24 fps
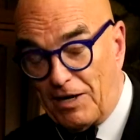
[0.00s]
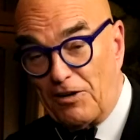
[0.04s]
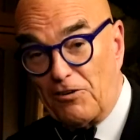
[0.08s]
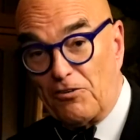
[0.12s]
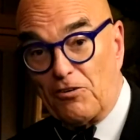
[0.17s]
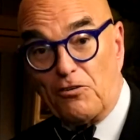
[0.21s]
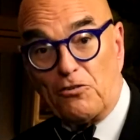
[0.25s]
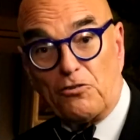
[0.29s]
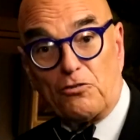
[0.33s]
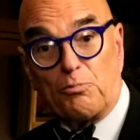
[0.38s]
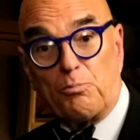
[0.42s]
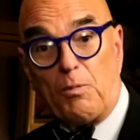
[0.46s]

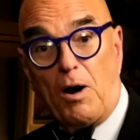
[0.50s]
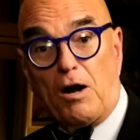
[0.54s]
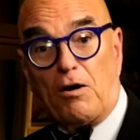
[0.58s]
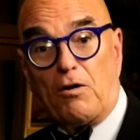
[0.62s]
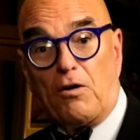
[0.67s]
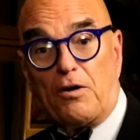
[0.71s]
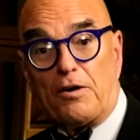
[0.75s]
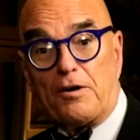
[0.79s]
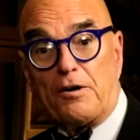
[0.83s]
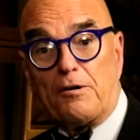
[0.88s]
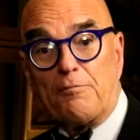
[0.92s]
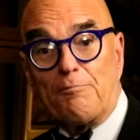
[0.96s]
He's a smart
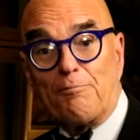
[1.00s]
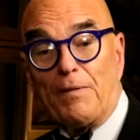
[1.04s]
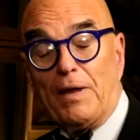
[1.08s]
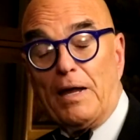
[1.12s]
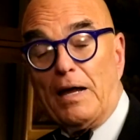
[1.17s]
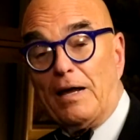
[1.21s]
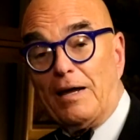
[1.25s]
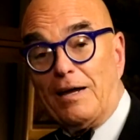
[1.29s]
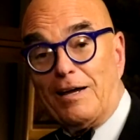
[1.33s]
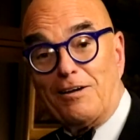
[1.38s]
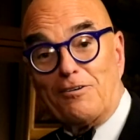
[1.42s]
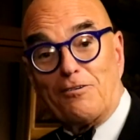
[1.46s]
lawyer.
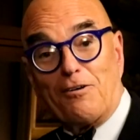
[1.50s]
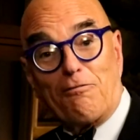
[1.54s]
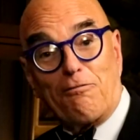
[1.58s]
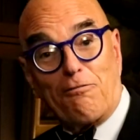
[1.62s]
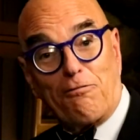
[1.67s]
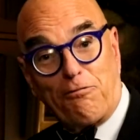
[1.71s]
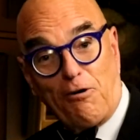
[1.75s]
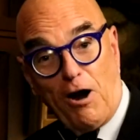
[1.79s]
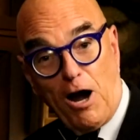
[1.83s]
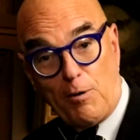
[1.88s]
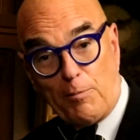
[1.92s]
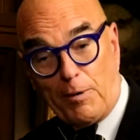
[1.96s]
He's a
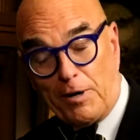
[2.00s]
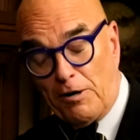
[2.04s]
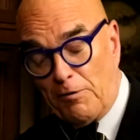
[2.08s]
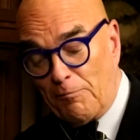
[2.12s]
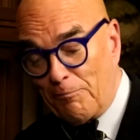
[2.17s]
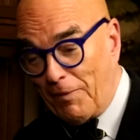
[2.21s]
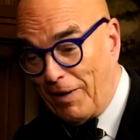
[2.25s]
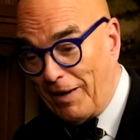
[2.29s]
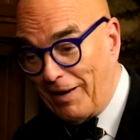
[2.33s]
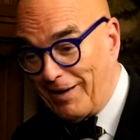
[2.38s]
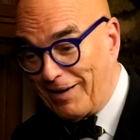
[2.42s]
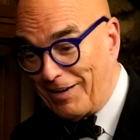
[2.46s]
farmer.
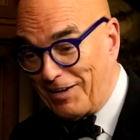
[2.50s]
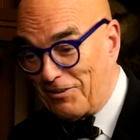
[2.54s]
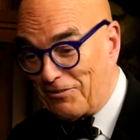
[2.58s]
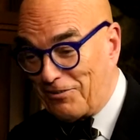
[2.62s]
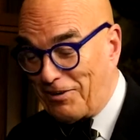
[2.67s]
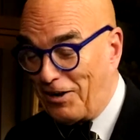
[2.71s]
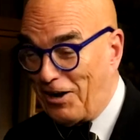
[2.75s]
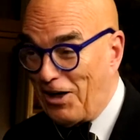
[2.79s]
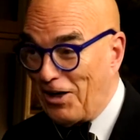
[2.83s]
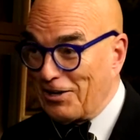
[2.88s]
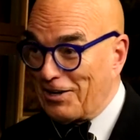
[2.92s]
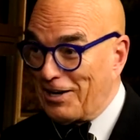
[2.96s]
He's
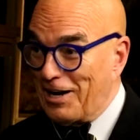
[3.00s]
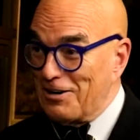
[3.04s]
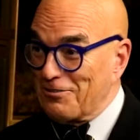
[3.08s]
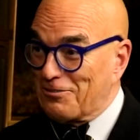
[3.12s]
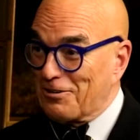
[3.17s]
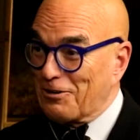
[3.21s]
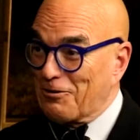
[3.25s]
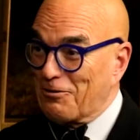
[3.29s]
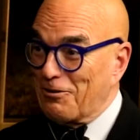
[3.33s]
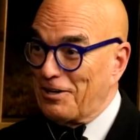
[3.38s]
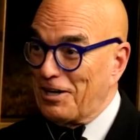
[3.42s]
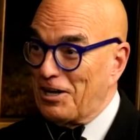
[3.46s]
got all kinds
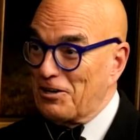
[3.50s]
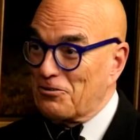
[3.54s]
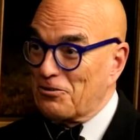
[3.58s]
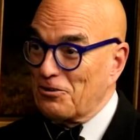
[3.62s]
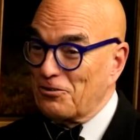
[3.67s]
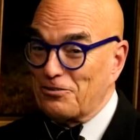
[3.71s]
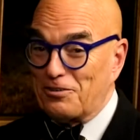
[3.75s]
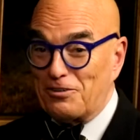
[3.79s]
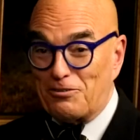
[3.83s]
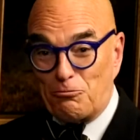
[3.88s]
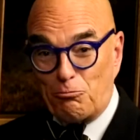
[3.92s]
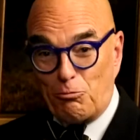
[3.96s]
of
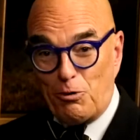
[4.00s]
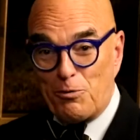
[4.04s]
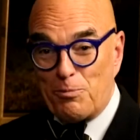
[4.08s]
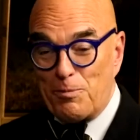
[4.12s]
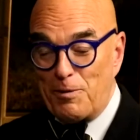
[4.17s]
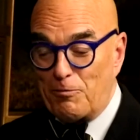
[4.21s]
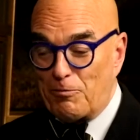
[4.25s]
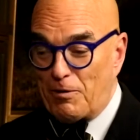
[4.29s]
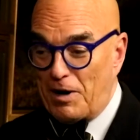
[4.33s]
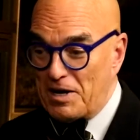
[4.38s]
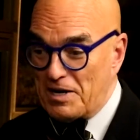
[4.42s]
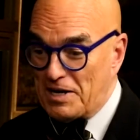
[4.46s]
credentials. He's with me
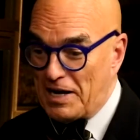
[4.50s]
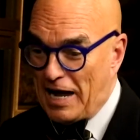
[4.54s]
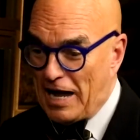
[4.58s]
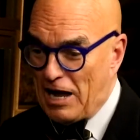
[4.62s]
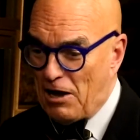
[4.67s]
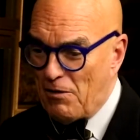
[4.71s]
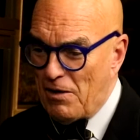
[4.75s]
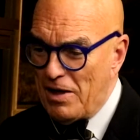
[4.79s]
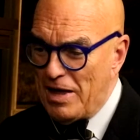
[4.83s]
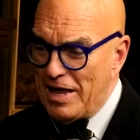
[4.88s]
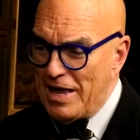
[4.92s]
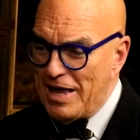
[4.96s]
right
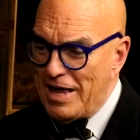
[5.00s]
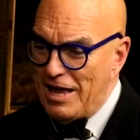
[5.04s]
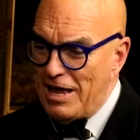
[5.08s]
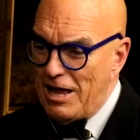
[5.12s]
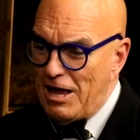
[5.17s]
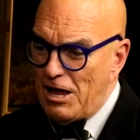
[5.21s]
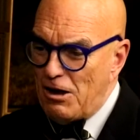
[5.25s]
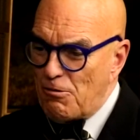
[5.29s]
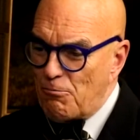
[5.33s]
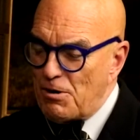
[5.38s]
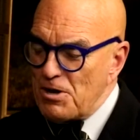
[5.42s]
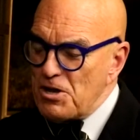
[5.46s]
now.
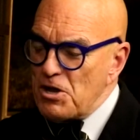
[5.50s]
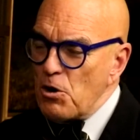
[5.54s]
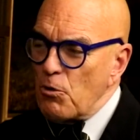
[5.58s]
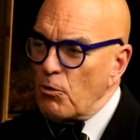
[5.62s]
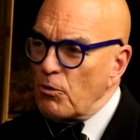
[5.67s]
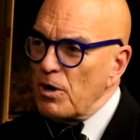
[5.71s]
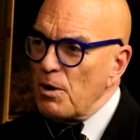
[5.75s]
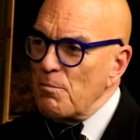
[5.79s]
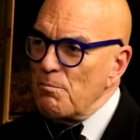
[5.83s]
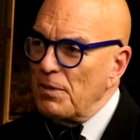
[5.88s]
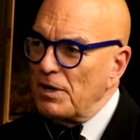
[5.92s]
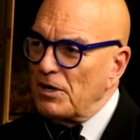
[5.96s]
When you
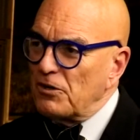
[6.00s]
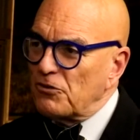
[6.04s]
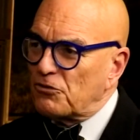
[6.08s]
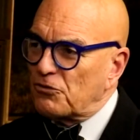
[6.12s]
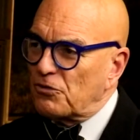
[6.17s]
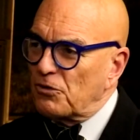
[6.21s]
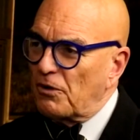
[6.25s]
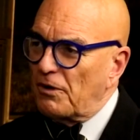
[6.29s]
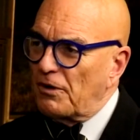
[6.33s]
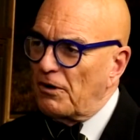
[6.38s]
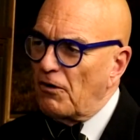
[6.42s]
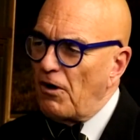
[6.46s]
were a
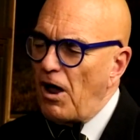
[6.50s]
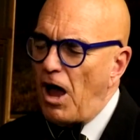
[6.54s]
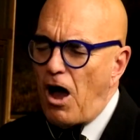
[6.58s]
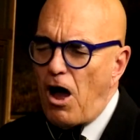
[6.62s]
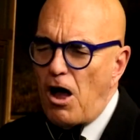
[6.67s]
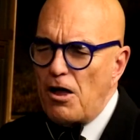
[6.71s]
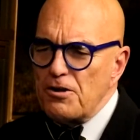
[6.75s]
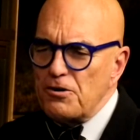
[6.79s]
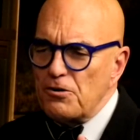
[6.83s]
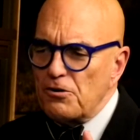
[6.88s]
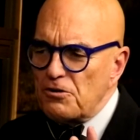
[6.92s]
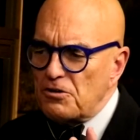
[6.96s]
minister in
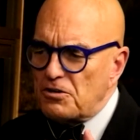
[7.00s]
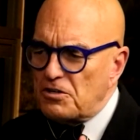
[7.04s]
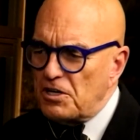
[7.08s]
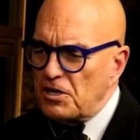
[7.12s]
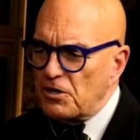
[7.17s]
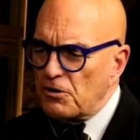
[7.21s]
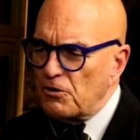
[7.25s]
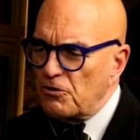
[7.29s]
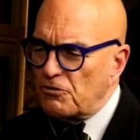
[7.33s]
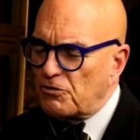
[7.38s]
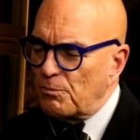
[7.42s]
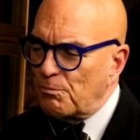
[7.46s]
all your
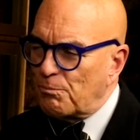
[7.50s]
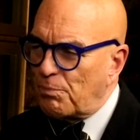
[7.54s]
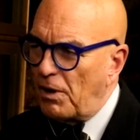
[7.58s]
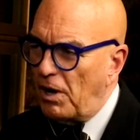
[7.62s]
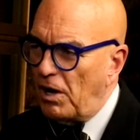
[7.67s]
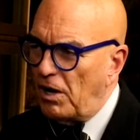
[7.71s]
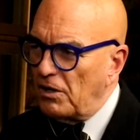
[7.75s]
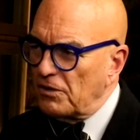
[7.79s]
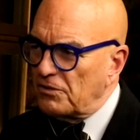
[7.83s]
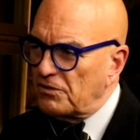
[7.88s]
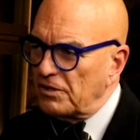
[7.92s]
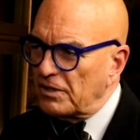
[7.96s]
years in
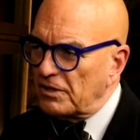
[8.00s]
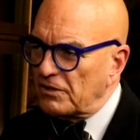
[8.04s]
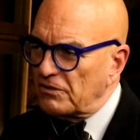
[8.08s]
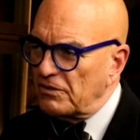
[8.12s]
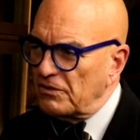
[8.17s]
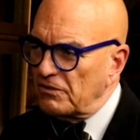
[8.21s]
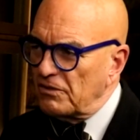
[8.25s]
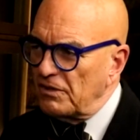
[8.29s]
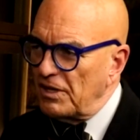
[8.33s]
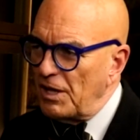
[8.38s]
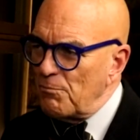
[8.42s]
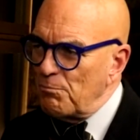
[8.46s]
politics
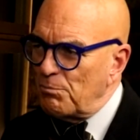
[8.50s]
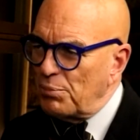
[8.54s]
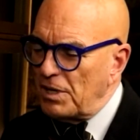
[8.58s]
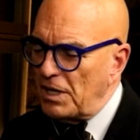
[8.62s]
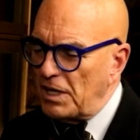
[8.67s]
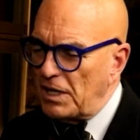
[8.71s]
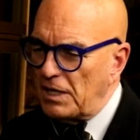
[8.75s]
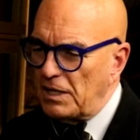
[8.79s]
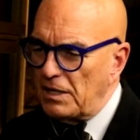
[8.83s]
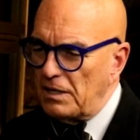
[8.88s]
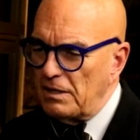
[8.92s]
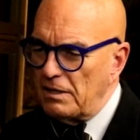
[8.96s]
as an
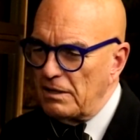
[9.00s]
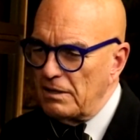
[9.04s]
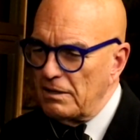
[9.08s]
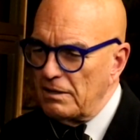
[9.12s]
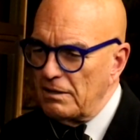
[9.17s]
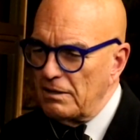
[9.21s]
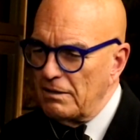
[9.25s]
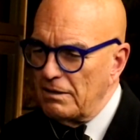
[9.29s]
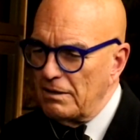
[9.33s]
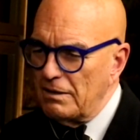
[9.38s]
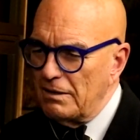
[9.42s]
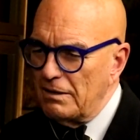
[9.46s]
MP,
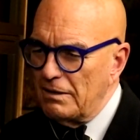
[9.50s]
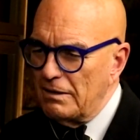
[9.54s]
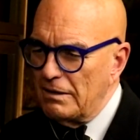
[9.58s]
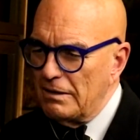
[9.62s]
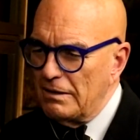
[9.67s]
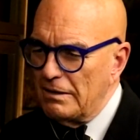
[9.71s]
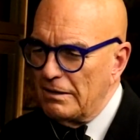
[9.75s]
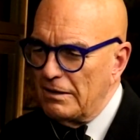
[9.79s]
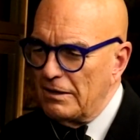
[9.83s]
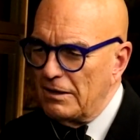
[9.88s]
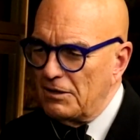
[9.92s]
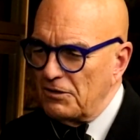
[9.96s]

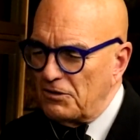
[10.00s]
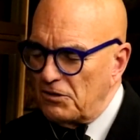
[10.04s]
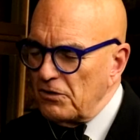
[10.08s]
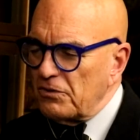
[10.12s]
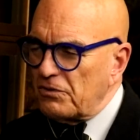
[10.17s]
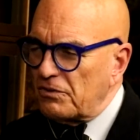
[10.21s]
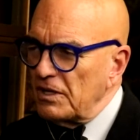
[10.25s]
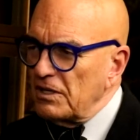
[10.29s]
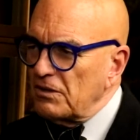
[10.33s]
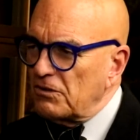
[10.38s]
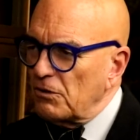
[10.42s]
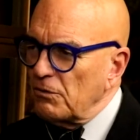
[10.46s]
do you
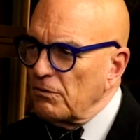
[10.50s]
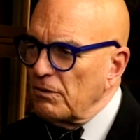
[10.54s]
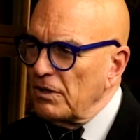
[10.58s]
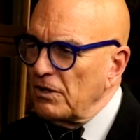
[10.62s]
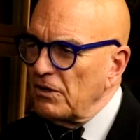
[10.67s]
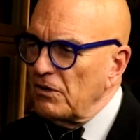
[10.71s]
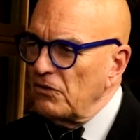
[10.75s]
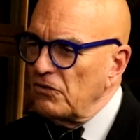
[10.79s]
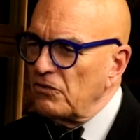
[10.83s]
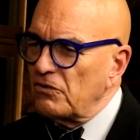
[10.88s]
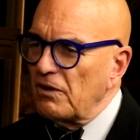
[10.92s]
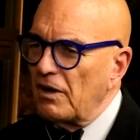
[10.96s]
think there
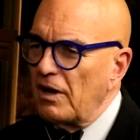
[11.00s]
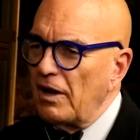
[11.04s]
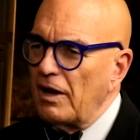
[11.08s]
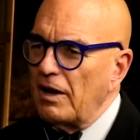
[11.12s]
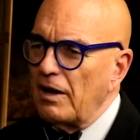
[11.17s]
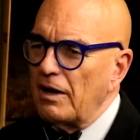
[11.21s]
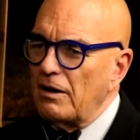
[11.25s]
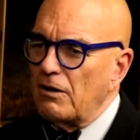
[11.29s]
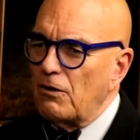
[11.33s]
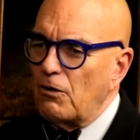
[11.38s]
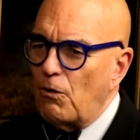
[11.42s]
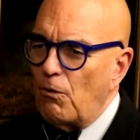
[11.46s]
is
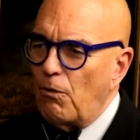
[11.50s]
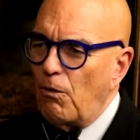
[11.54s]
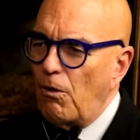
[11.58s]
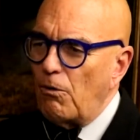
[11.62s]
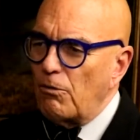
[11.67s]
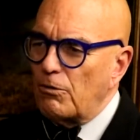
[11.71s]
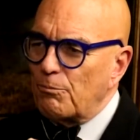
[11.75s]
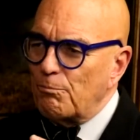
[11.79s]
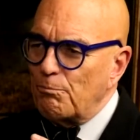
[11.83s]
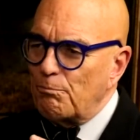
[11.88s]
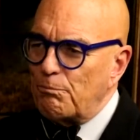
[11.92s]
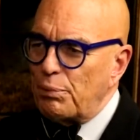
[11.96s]
a,
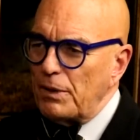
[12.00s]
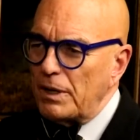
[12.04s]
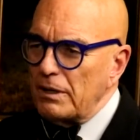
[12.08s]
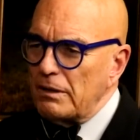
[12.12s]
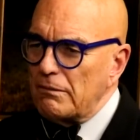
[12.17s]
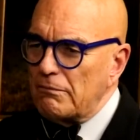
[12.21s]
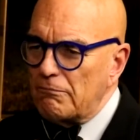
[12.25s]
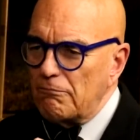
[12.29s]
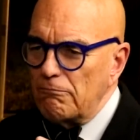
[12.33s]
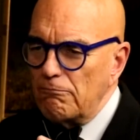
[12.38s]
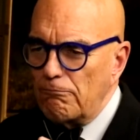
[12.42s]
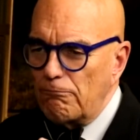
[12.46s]
quote,
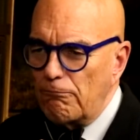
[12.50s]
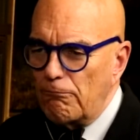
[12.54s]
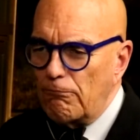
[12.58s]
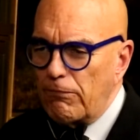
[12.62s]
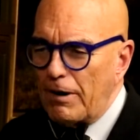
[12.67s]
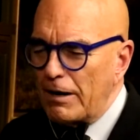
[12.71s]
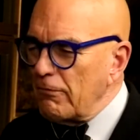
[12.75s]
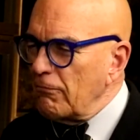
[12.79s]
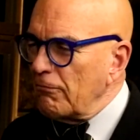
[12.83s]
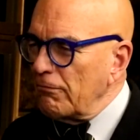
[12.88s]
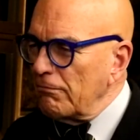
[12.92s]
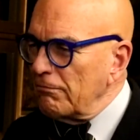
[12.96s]
big
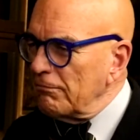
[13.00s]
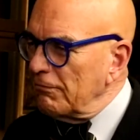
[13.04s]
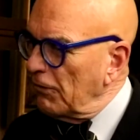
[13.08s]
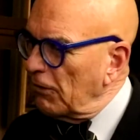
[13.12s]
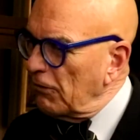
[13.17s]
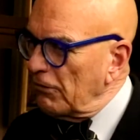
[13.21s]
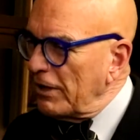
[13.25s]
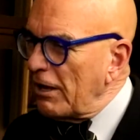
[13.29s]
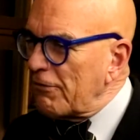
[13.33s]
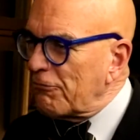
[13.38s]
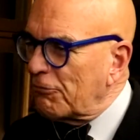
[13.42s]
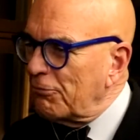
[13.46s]
right
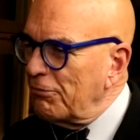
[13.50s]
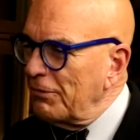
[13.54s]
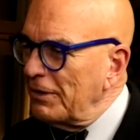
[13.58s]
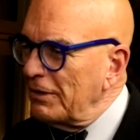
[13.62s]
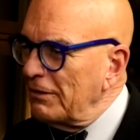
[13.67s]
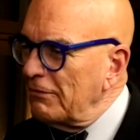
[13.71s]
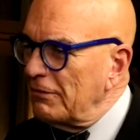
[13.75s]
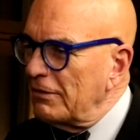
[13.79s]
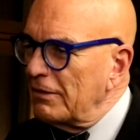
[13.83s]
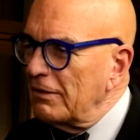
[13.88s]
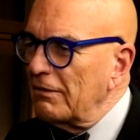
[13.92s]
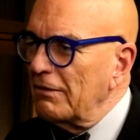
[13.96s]
or
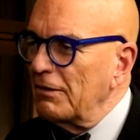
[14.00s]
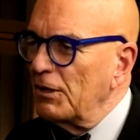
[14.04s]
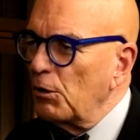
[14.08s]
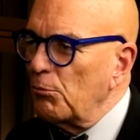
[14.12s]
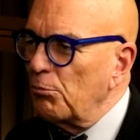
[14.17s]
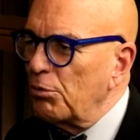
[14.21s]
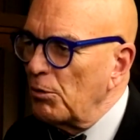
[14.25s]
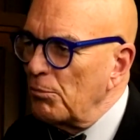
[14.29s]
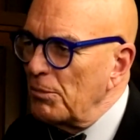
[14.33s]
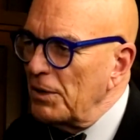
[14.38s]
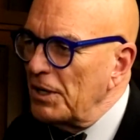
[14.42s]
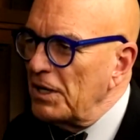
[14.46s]
left-wing
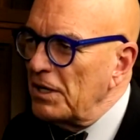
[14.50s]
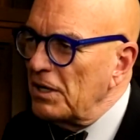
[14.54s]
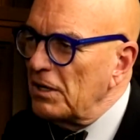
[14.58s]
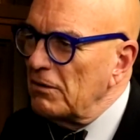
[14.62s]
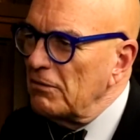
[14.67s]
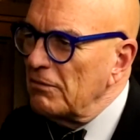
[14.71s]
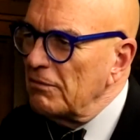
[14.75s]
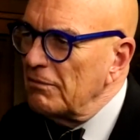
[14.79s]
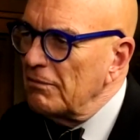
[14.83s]
liberal media?